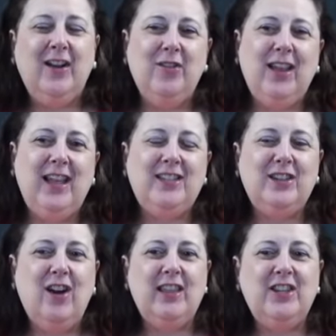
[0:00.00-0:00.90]
okay,
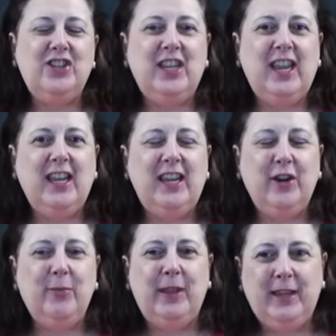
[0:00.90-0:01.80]
sorry that you can't
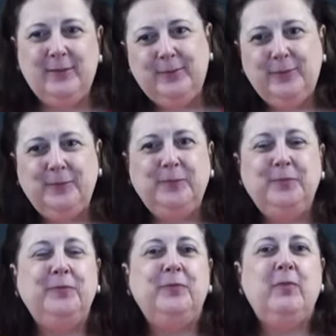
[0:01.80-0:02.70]
hear me.
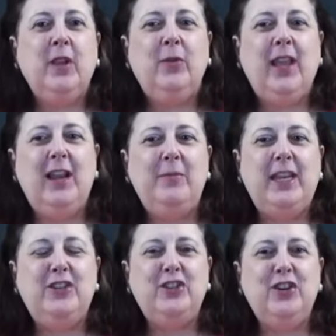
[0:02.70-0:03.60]
We got to
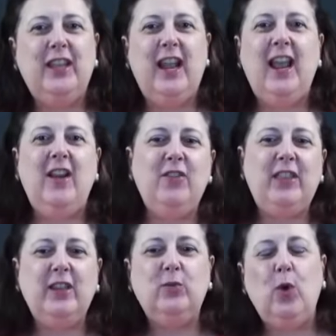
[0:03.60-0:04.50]
make sure that
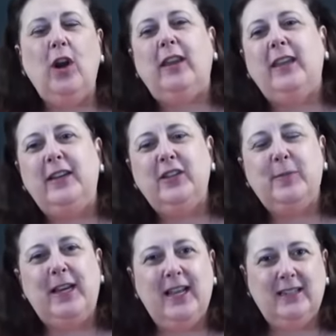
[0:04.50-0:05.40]
everything's working. Here's
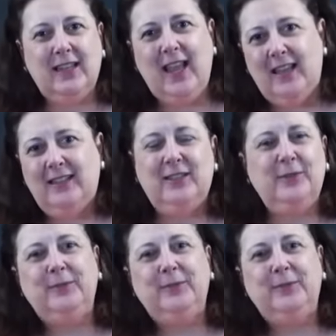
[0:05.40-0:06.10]
my next guest.